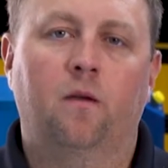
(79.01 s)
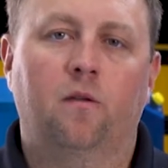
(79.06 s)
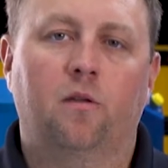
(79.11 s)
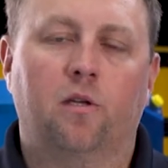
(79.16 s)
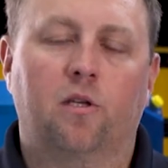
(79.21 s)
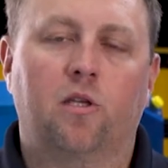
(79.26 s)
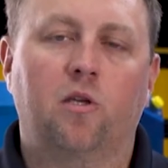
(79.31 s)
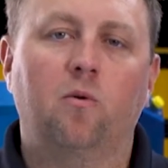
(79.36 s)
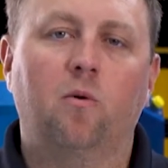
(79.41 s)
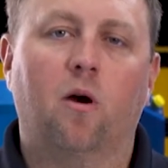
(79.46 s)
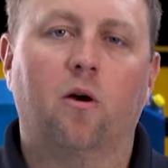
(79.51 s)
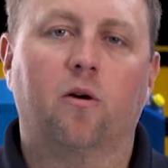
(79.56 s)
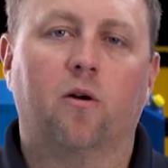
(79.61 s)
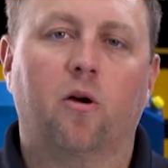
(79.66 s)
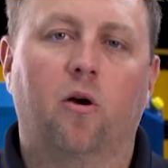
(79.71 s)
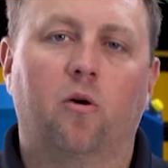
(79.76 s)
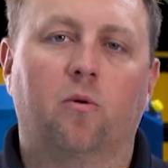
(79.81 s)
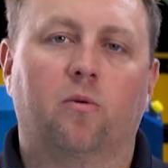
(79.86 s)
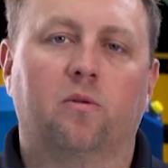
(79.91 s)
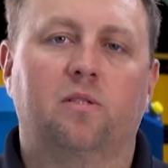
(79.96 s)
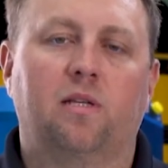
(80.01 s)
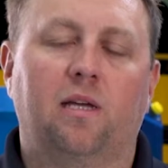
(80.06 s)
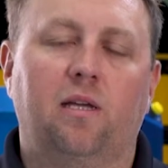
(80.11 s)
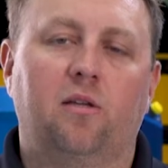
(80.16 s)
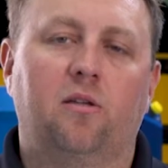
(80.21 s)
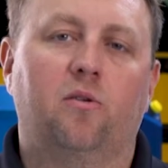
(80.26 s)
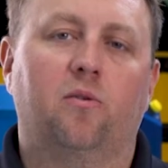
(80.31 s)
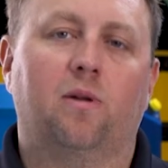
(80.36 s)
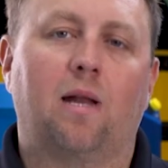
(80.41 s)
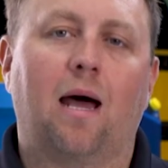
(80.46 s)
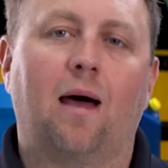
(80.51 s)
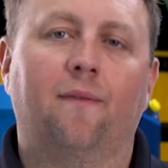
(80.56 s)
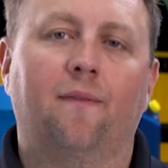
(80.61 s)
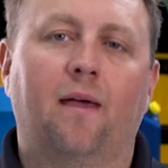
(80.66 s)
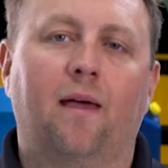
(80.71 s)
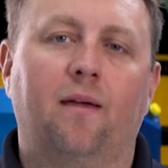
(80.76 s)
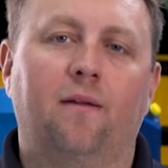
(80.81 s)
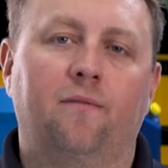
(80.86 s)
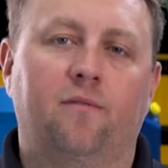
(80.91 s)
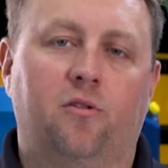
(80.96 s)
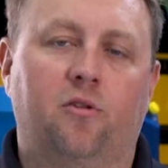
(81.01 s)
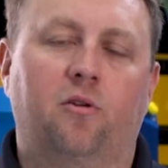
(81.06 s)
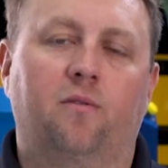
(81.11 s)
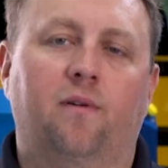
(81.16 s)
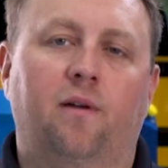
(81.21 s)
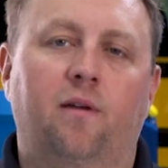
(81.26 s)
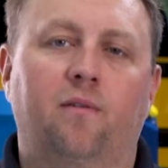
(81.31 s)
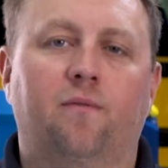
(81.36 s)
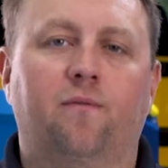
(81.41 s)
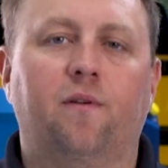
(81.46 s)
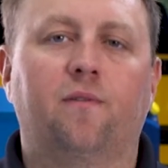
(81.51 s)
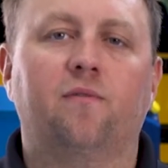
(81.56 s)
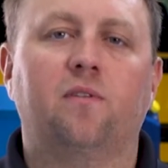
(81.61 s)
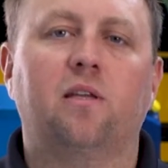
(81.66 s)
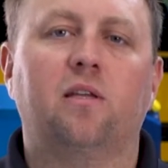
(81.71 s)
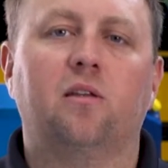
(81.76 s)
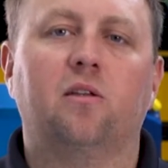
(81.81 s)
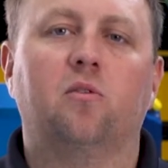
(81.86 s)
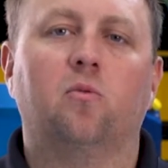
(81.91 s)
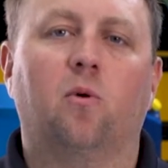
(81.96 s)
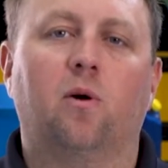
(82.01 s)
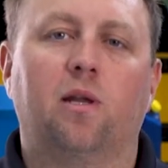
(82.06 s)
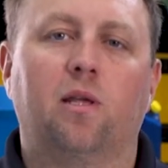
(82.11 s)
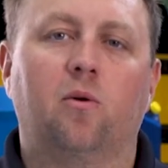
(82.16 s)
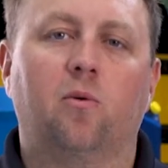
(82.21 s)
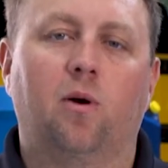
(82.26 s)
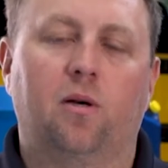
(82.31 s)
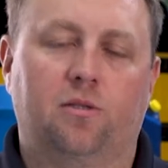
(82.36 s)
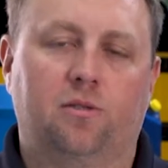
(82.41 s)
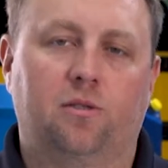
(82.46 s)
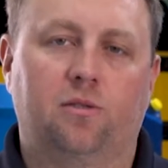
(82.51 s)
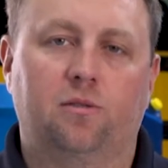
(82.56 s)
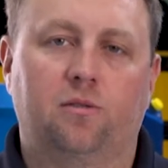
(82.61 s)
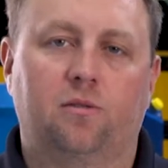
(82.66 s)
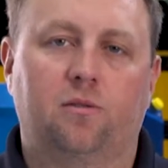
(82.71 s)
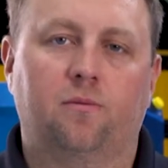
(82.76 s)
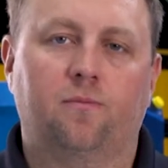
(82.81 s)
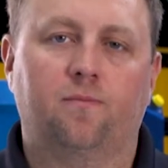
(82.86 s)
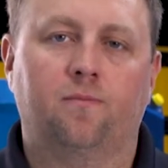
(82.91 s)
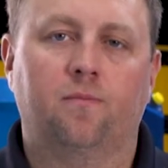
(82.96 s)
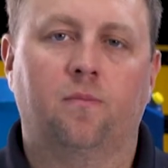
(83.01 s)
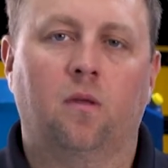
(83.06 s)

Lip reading: The QR code will take you to an online survey of 15 to 20 questions.